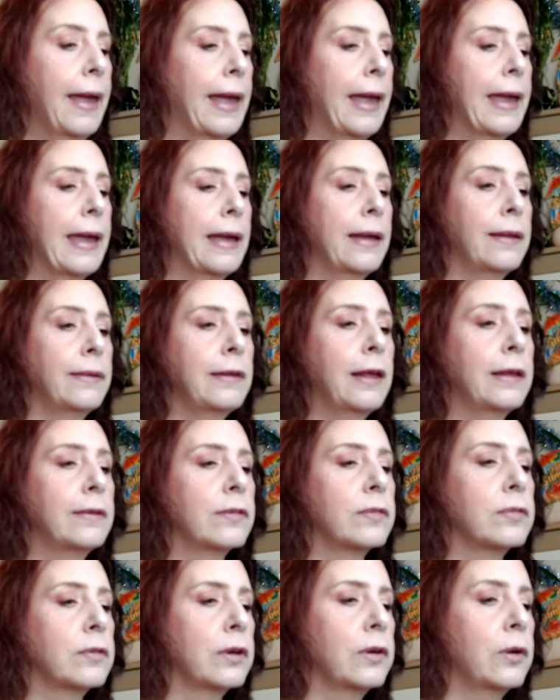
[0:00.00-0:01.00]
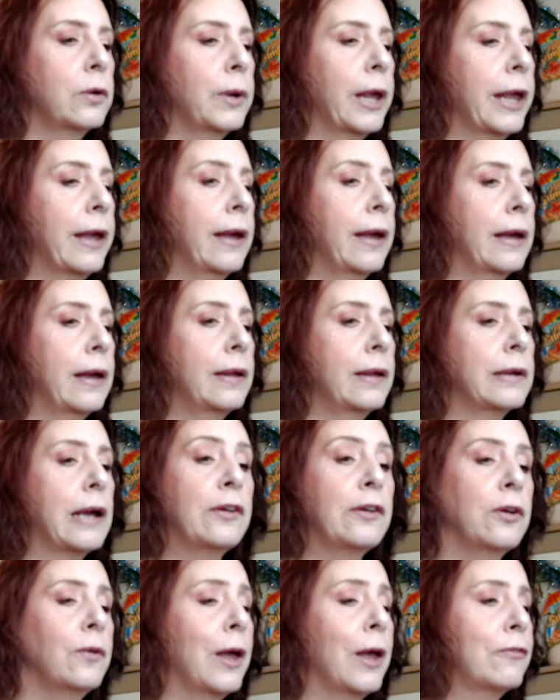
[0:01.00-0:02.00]
And let's go ahead.
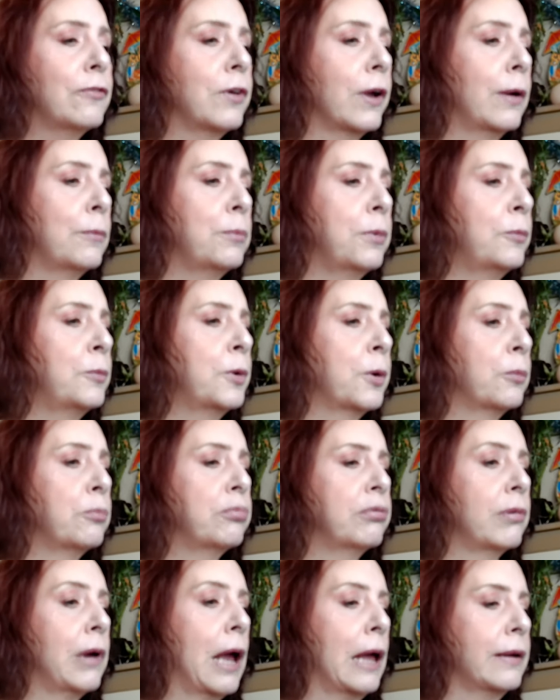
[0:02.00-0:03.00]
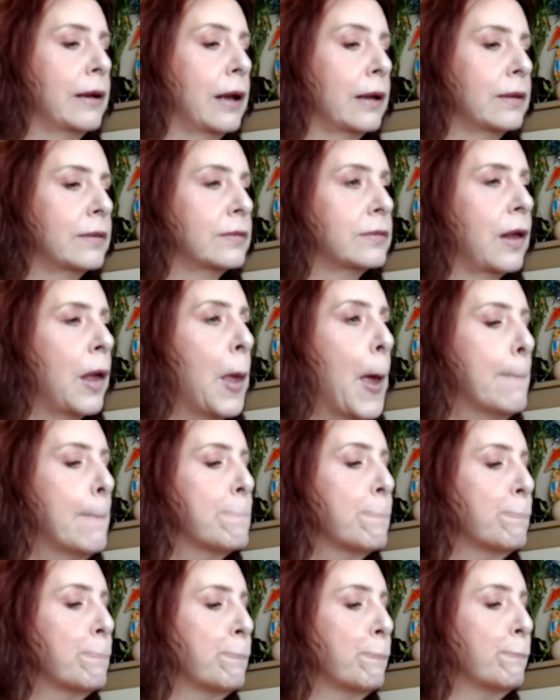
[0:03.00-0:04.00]
I do have a couple more products,
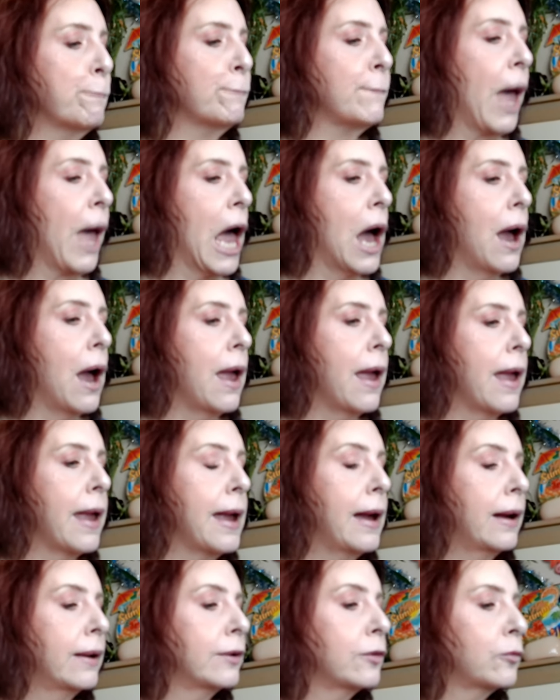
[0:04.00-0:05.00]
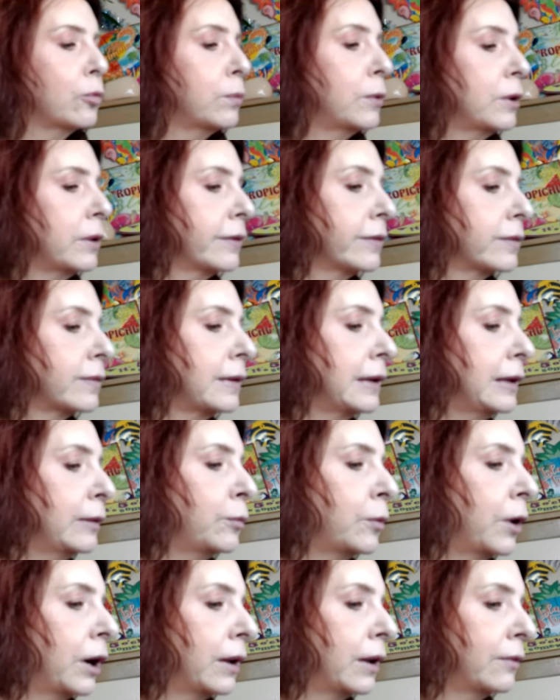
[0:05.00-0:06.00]
and we'll see
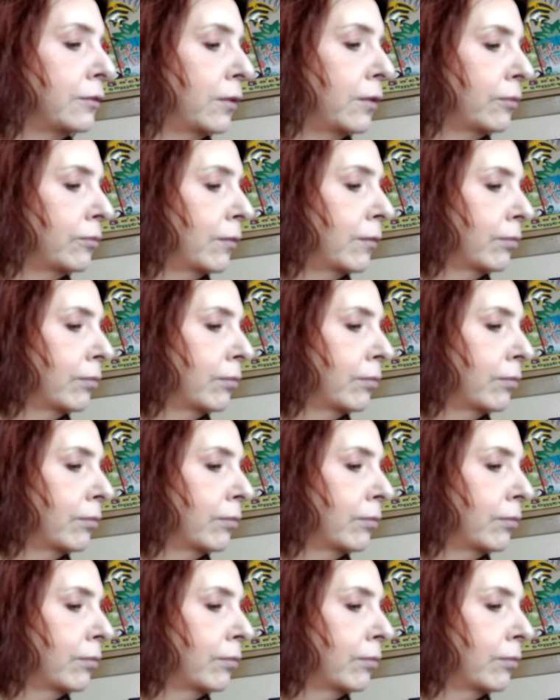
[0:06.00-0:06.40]
what